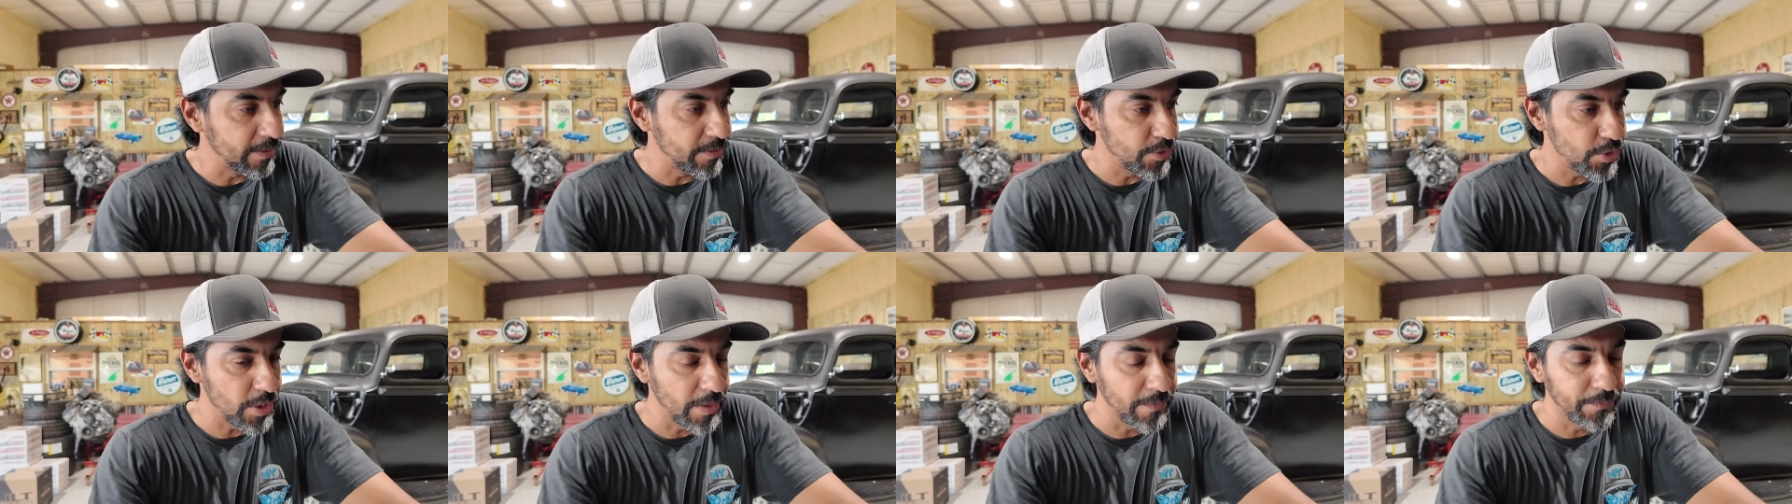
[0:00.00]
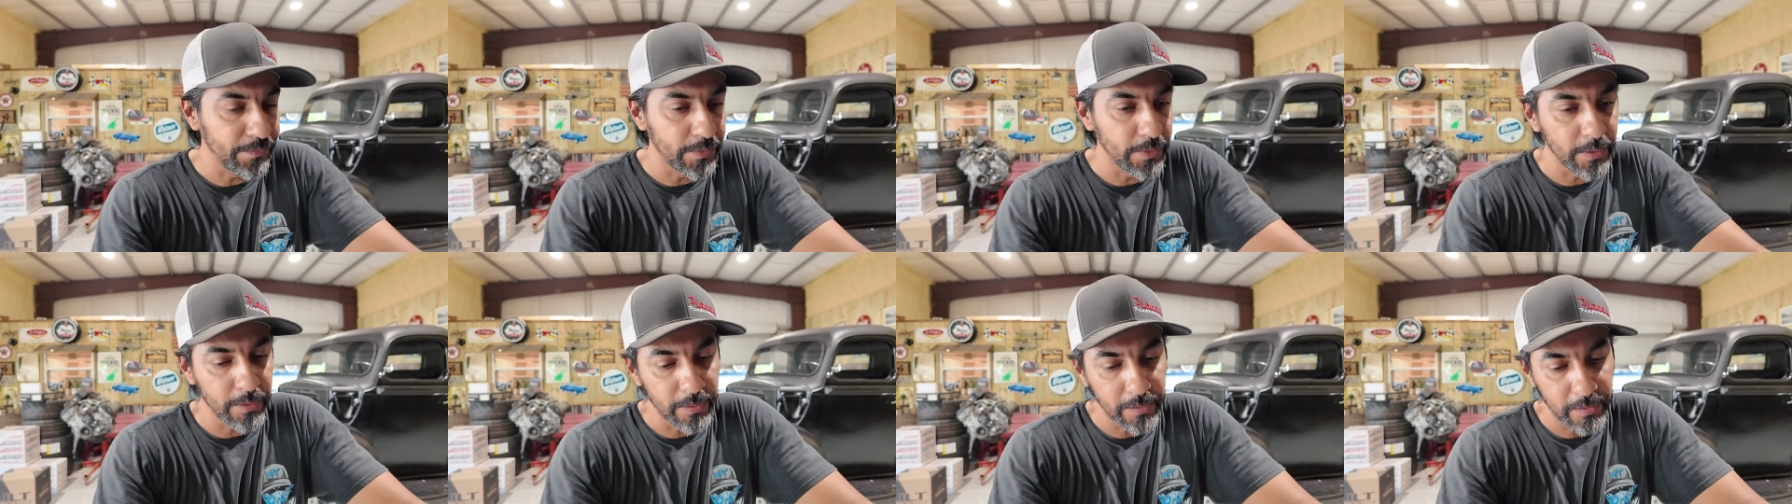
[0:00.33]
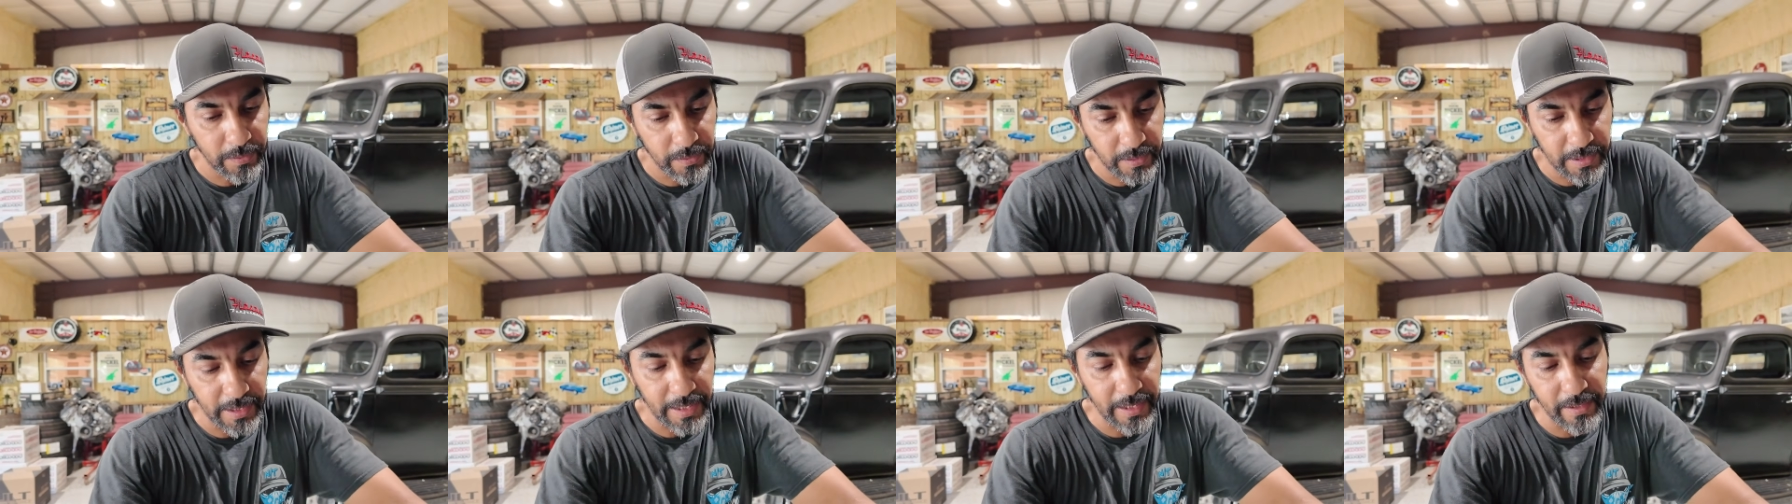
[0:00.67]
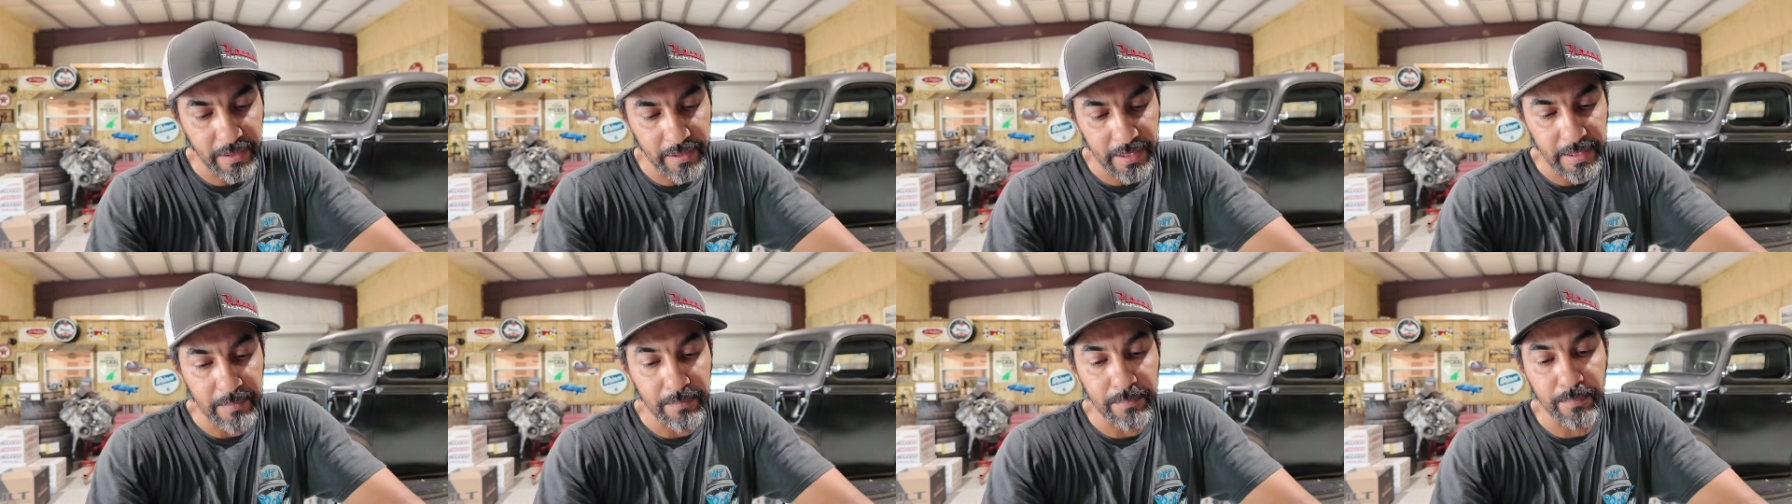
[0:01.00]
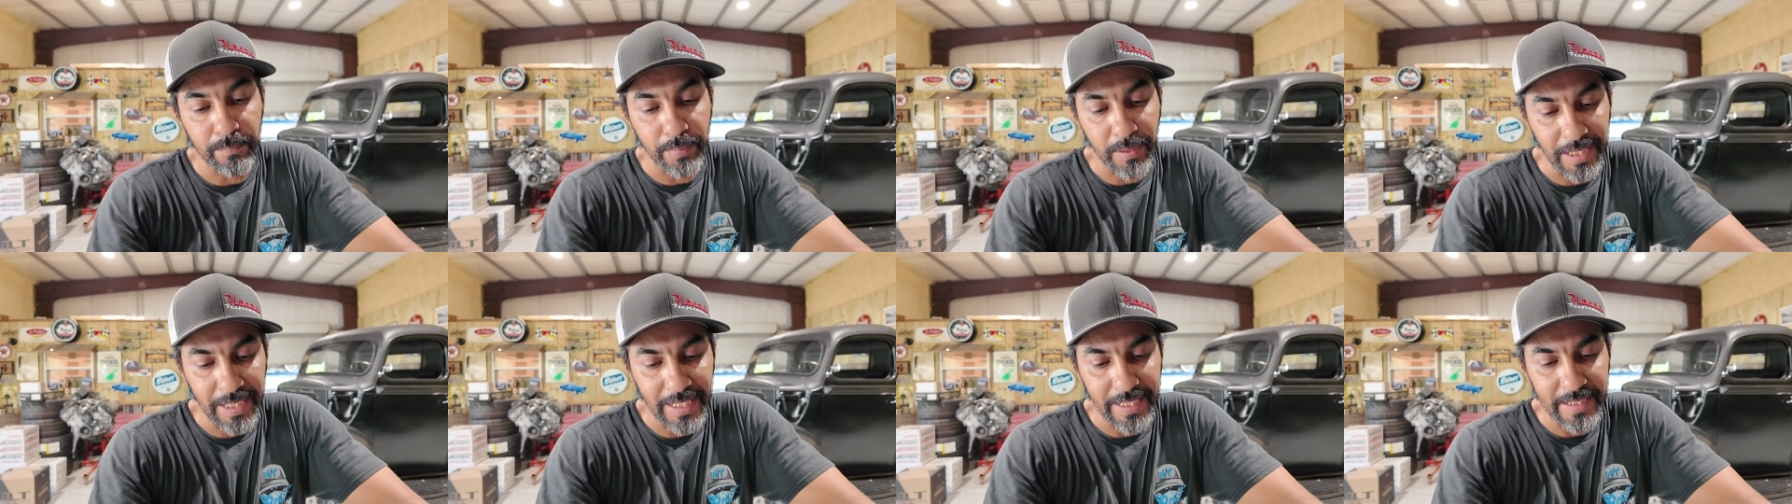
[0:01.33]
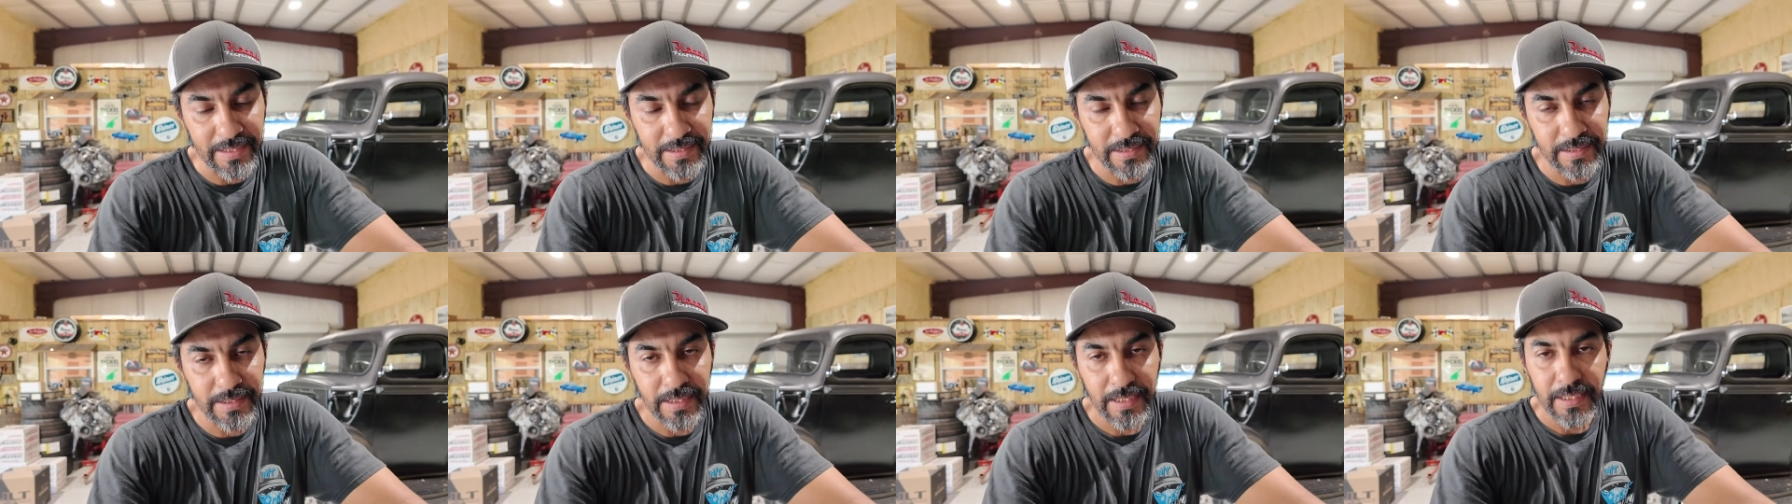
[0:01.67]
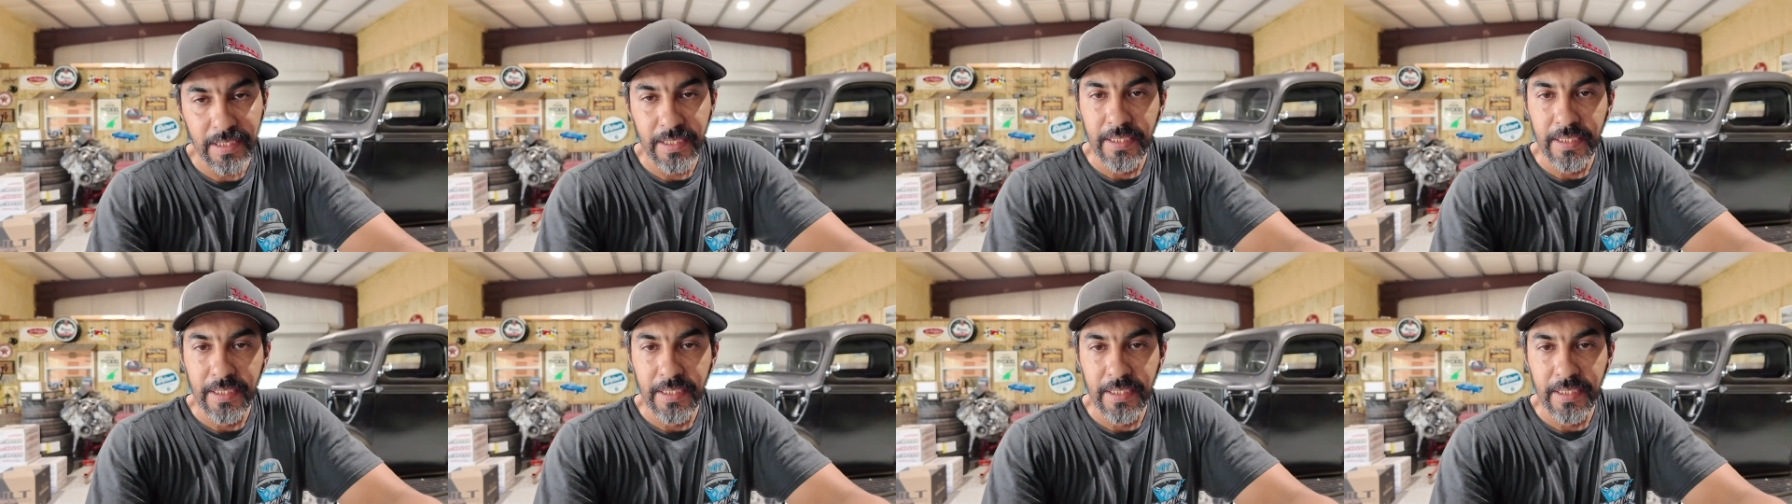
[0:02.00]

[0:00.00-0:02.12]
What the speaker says: shifter there in place.